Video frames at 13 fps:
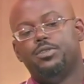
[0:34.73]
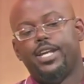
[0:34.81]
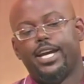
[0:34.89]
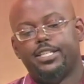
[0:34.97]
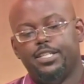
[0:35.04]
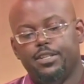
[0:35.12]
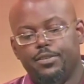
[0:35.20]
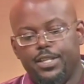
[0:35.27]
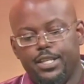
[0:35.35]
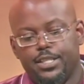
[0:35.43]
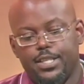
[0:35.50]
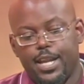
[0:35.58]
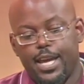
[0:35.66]

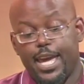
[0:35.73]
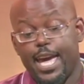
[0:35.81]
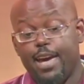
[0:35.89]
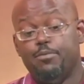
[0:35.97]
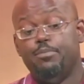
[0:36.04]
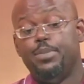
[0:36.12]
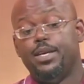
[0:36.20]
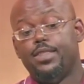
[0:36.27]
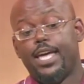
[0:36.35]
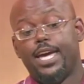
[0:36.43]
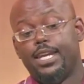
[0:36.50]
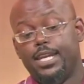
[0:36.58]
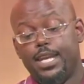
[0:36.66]
Activities, and I have been
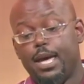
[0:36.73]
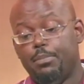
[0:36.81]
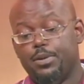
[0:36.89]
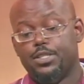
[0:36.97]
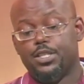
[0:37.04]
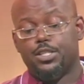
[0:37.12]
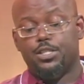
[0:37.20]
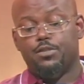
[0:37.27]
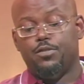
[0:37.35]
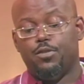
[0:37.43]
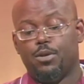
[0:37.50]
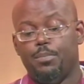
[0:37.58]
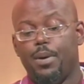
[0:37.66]
in that position
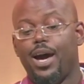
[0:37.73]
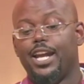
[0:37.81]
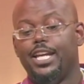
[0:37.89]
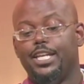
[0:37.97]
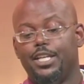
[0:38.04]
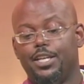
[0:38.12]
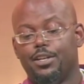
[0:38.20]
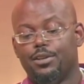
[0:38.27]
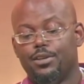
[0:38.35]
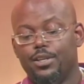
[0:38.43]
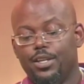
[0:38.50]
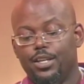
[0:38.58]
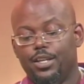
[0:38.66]
for about a year,
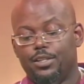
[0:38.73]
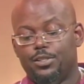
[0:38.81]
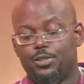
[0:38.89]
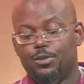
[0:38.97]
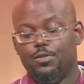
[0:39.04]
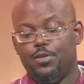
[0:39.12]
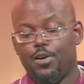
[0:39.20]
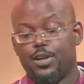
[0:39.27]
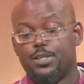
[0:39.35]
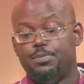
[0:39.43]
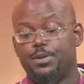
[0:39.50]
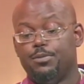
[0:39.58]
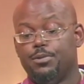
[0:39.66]
and so far it's
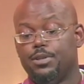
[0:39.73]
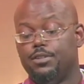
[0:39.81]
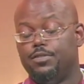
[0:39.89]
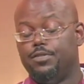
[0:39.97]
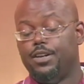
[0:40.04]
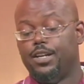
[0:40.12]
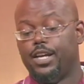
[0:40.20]
been really fun.